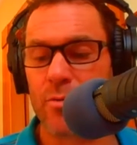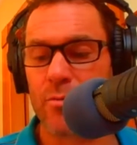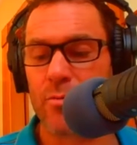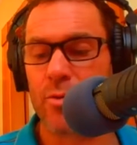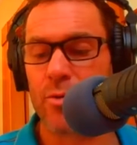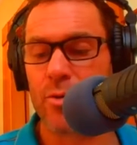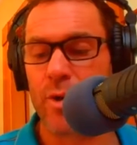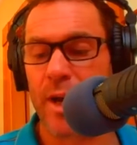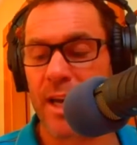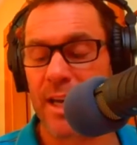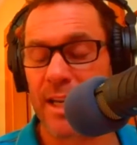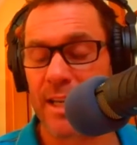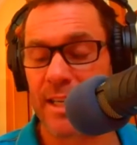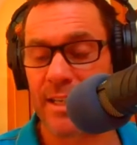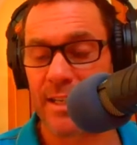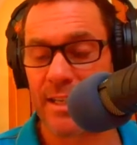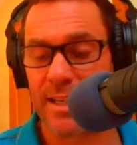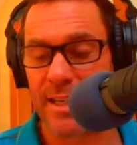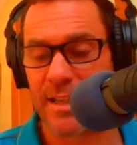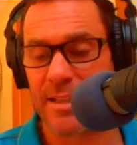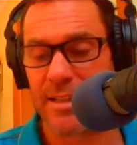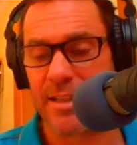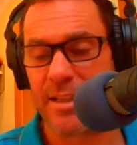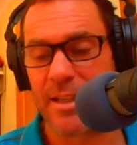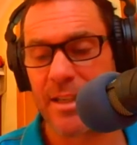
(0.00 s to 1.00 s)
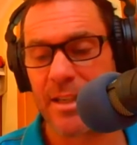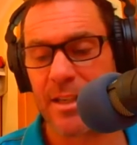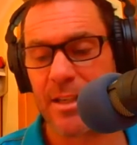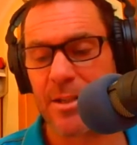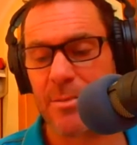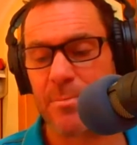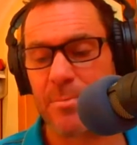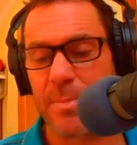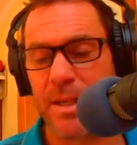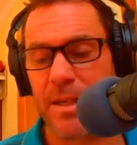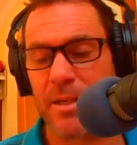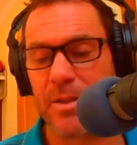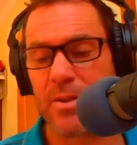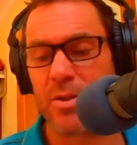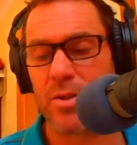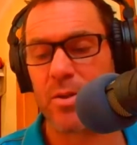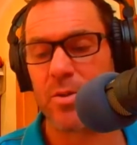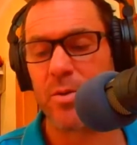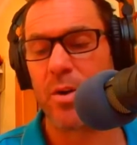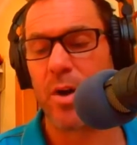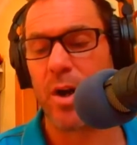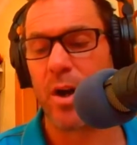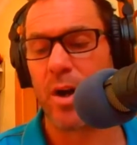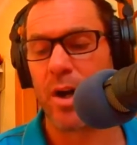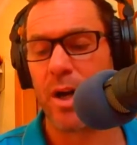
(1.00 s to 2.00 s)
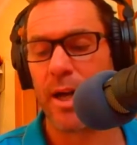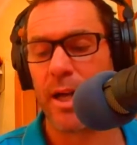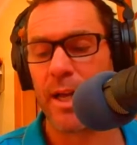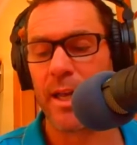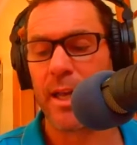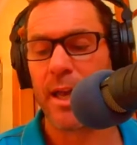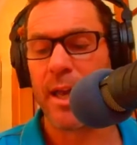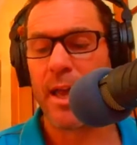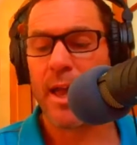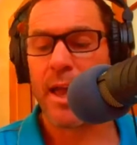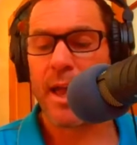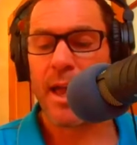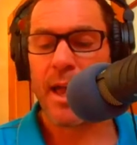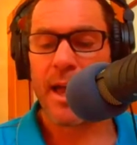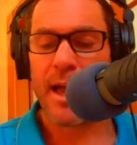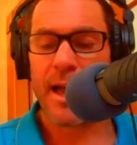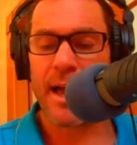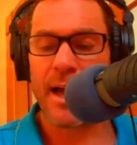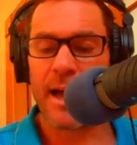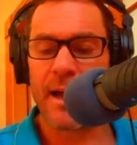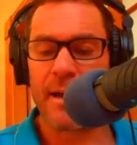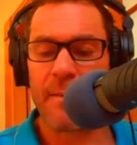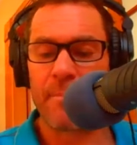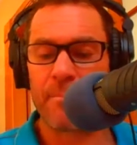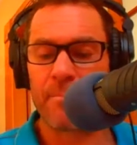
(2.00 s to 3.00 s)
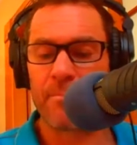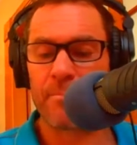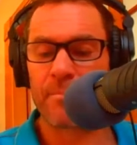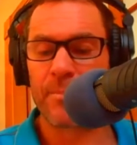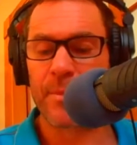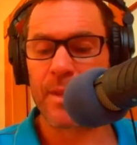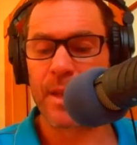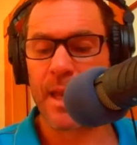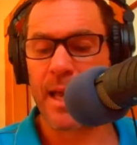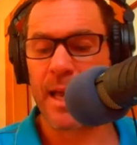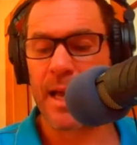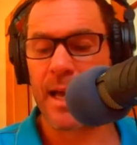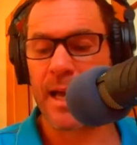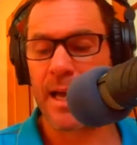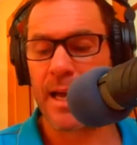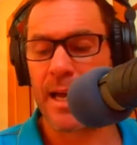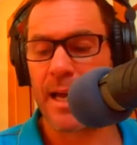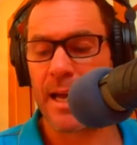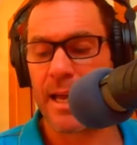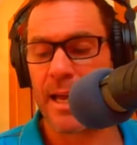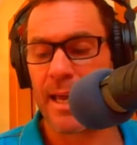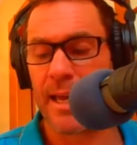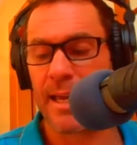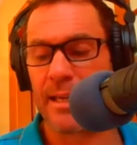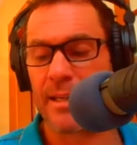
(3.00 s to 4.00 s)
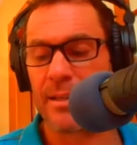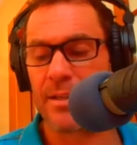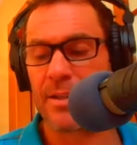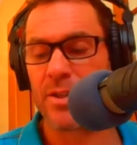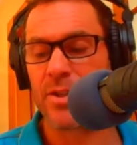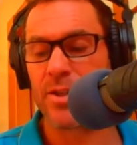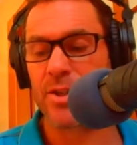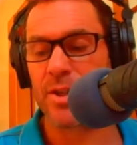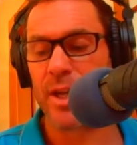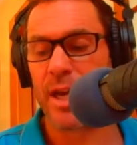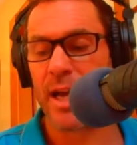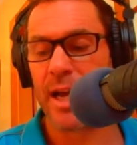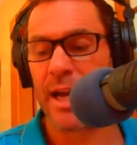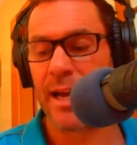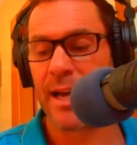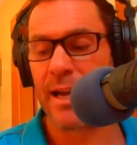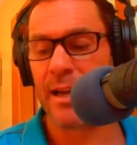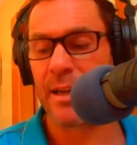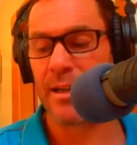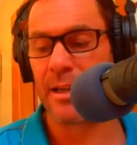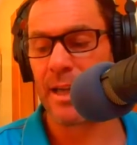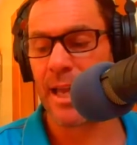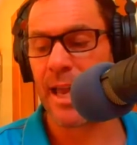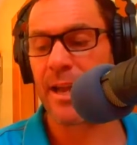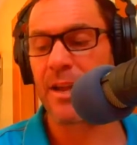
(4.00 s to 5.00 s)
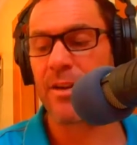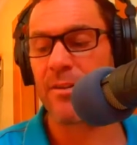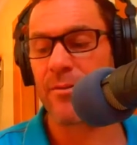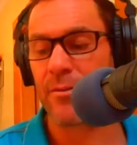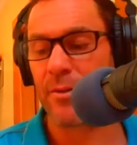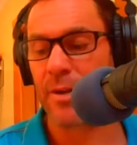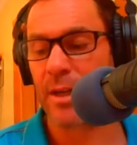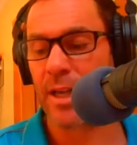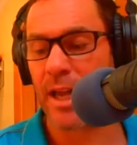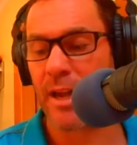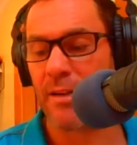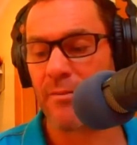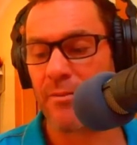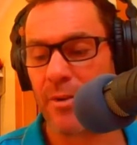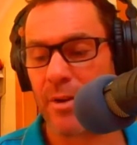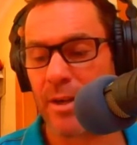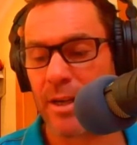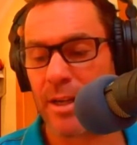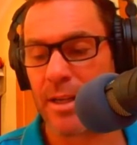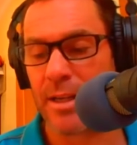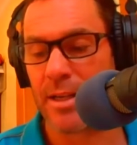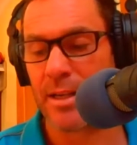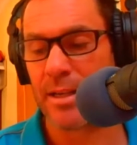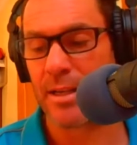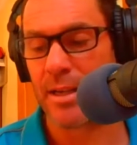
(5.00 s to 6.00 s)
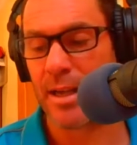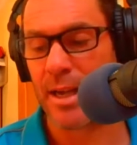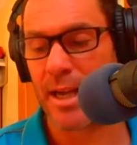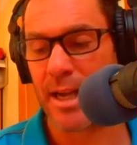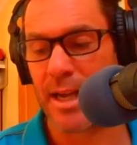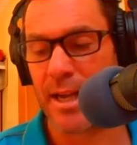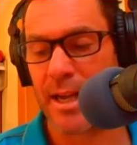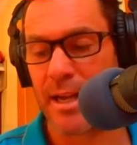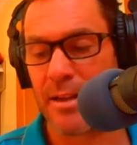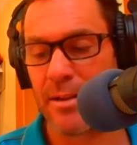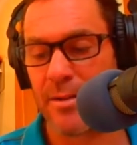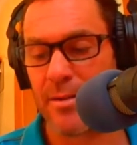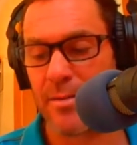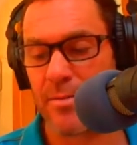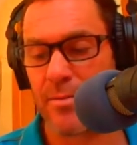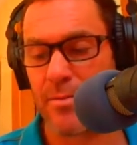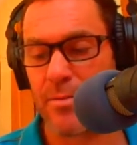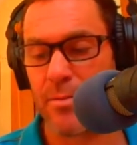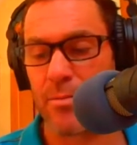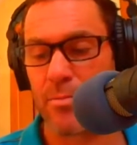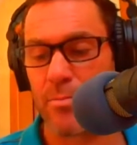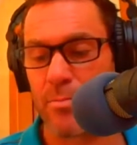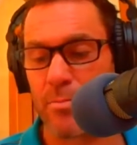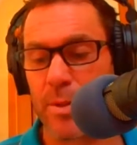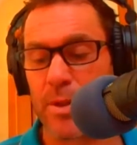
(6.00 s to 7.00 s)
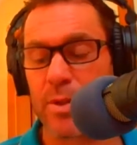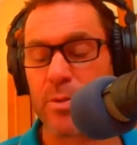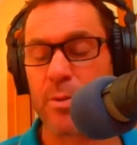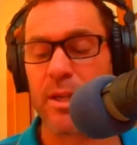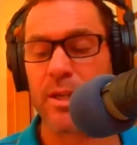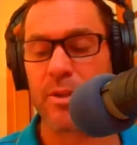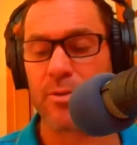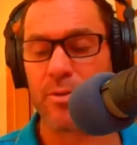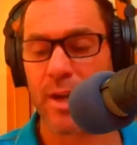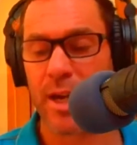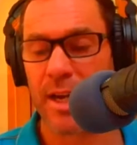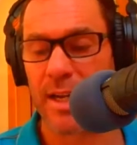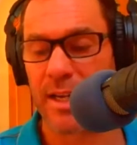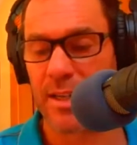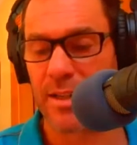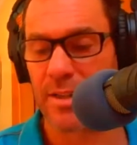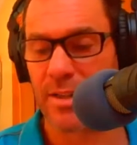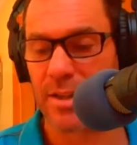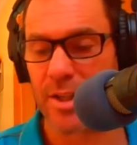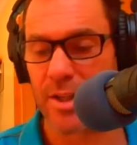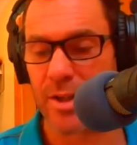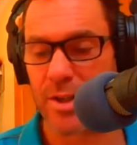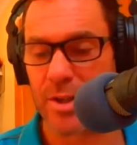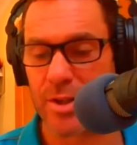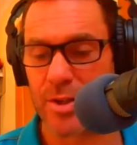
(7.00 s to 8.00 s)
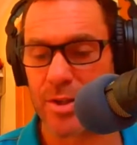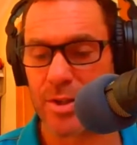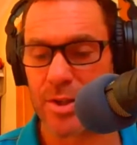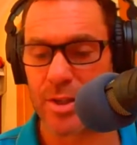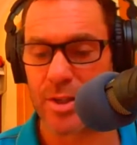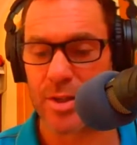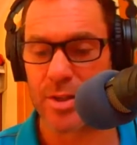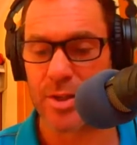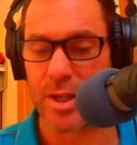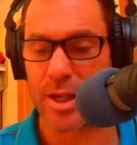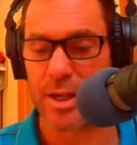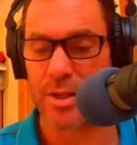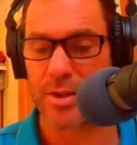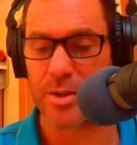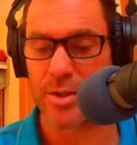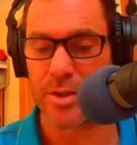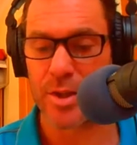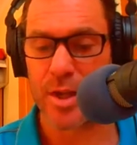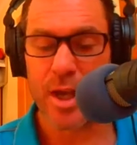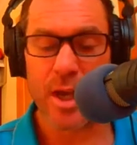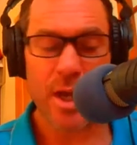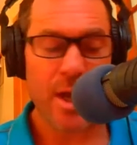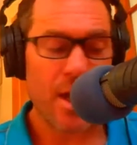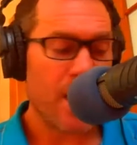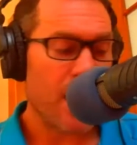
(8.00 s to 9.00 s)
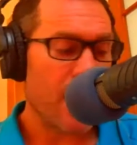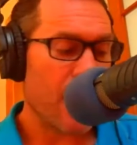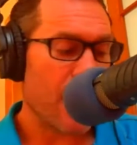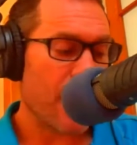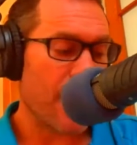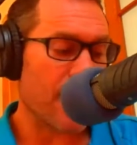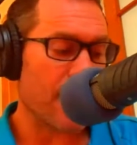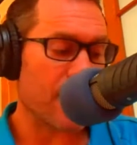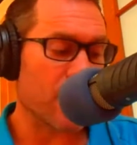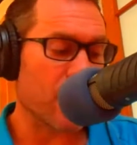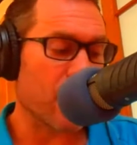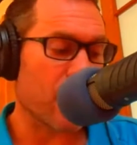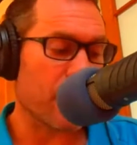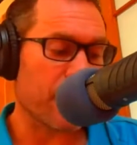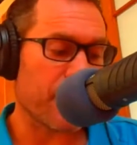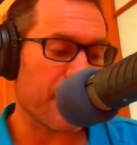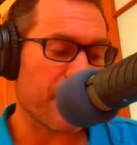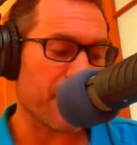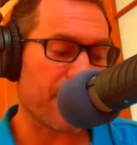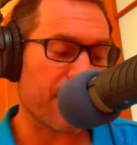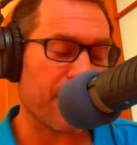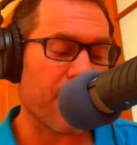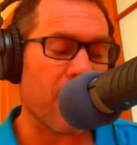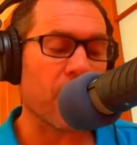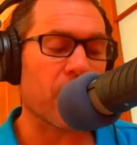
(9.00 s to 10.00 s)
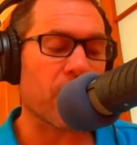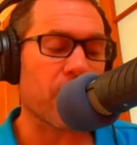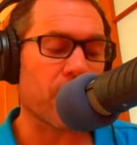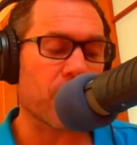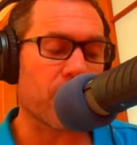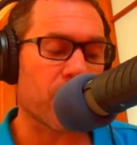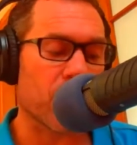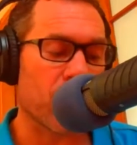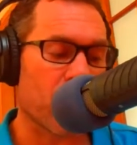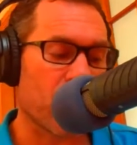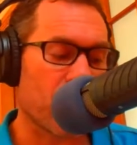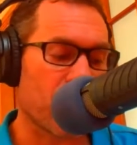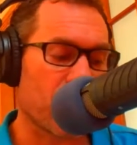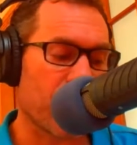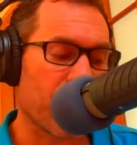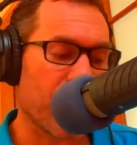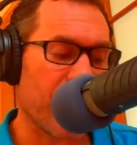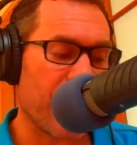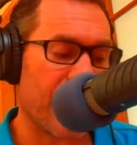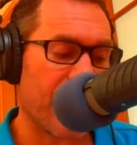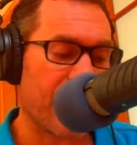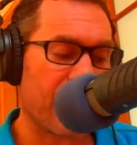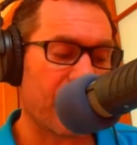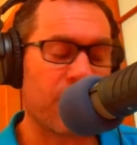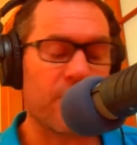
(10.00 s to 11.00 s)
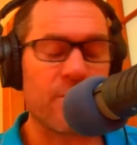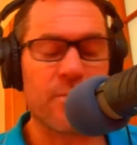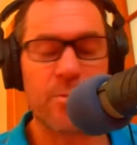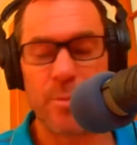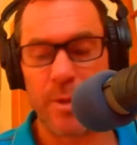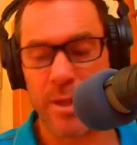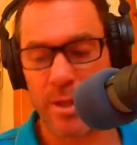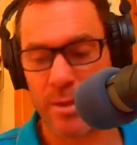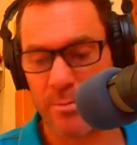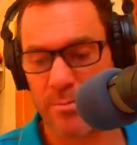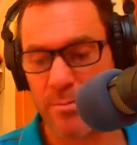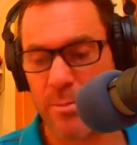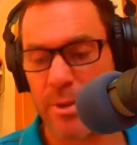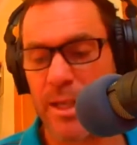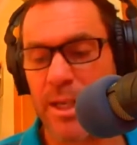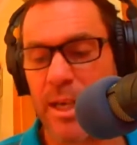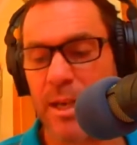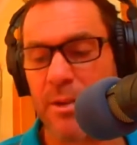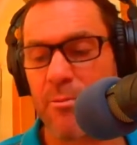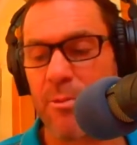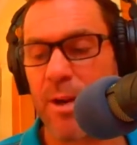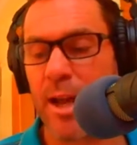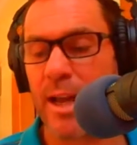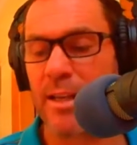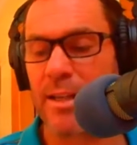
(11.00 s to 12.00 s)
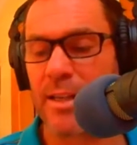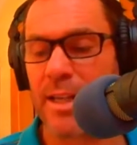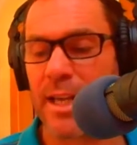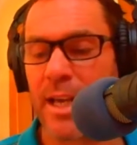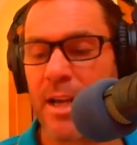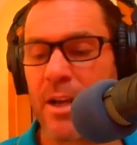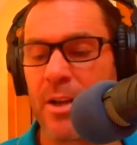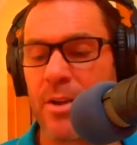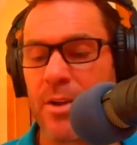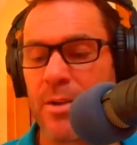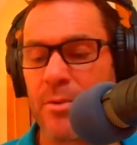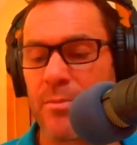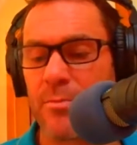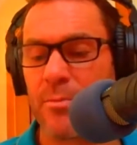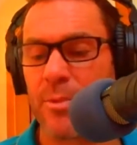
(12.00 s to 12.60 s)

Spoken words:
training intensity has been too high, and lack of recovery between training sessions has not been focused on, and we get run down and